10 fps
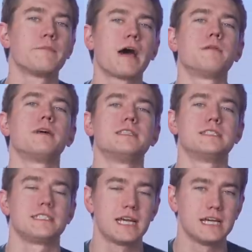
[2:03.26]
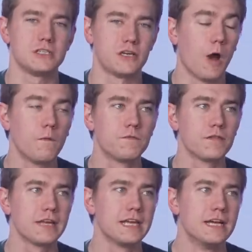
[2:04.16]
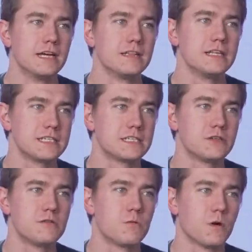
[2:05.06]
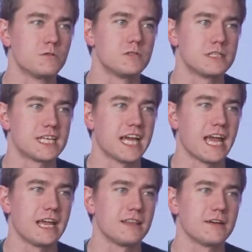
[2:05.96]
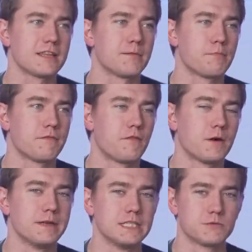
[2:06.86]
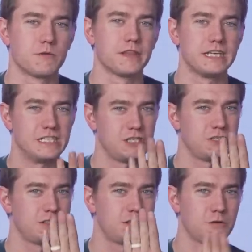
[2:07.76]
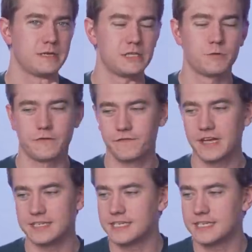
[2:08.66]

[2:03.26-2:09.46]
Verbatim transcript: about them on stage, and hopefully Lisa Su won't just say, hey, look at the performance, while they zoom into her face.